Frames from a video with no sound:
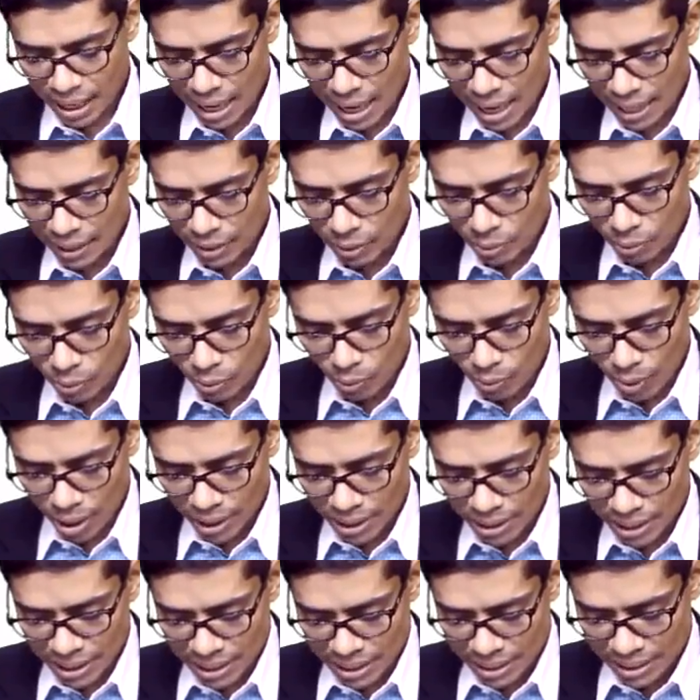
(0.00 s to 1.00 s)
and
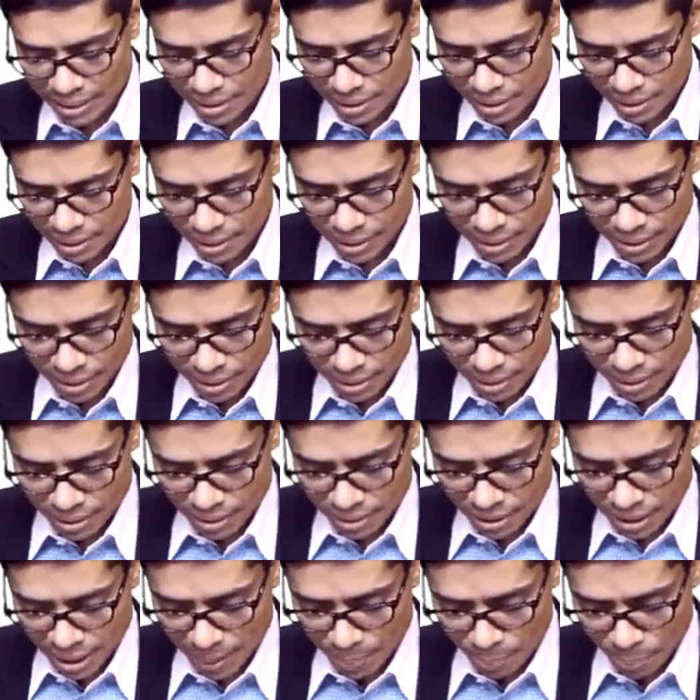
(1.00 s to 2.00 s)
one is
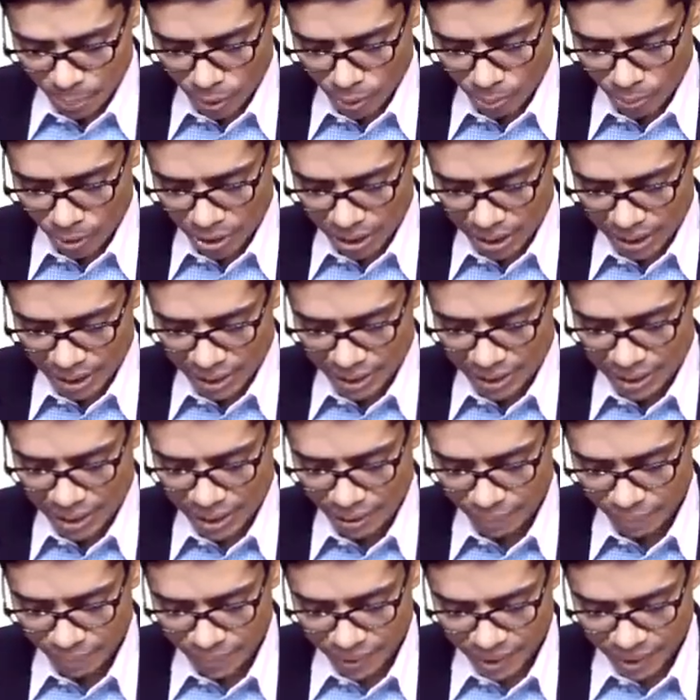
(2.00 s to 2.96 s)
sleep promoting area,